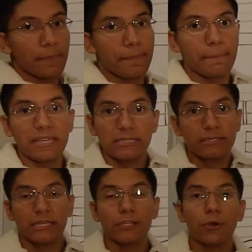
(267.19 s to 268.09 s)
means
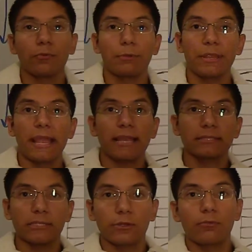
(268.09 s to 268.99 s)
they don't react.
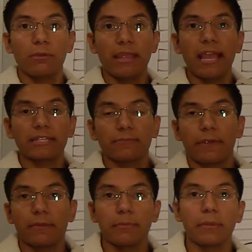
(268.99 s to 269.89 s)
They don't react
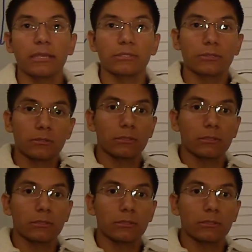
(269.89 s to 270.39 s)
very much.